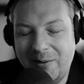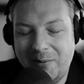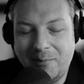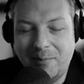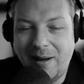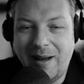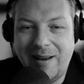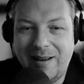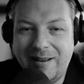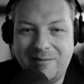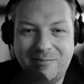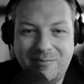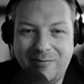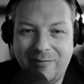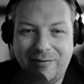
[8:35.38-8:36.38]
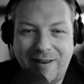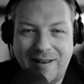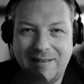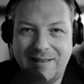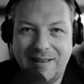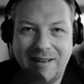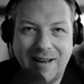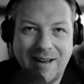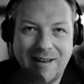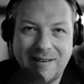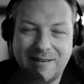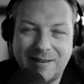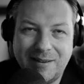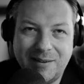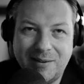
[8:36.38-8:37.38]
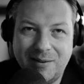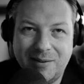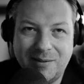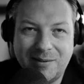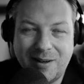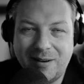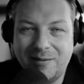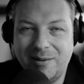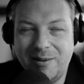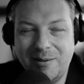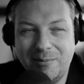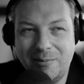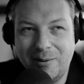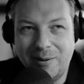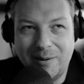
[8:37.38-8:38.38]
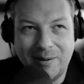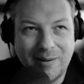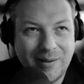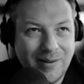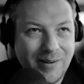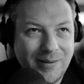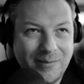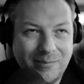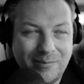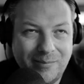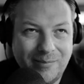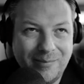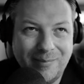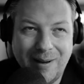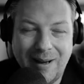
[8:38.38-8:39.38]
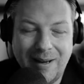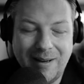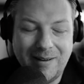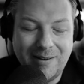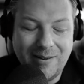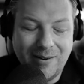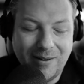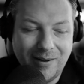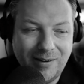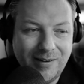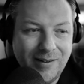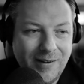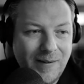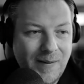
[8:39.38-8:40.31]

buy fancy cars and travel the world and buy a yacht.